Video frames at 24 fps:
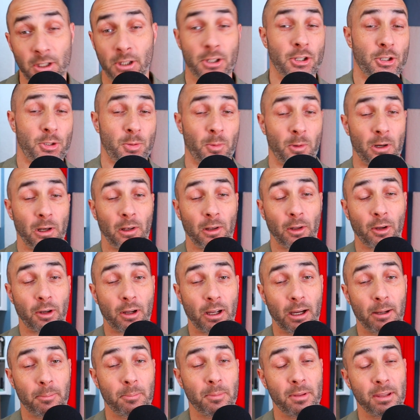You just want to
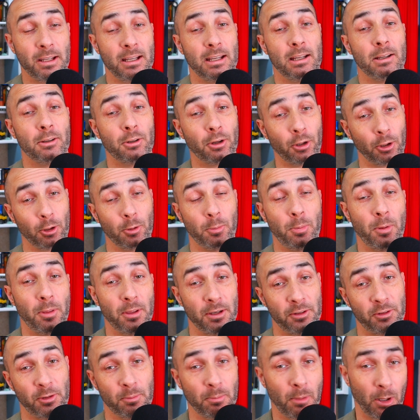look up the group
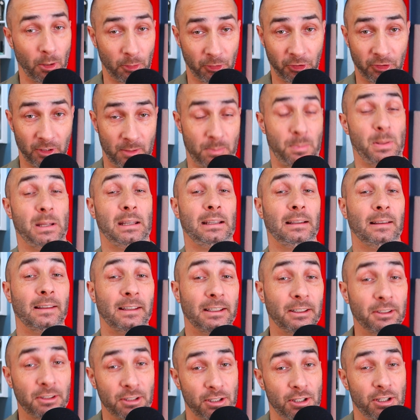that's most
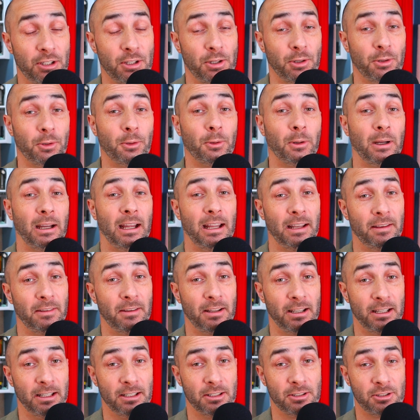appealing to you
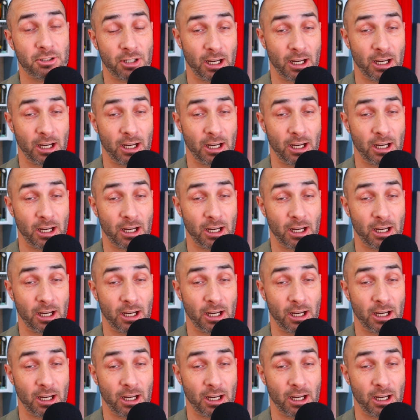and then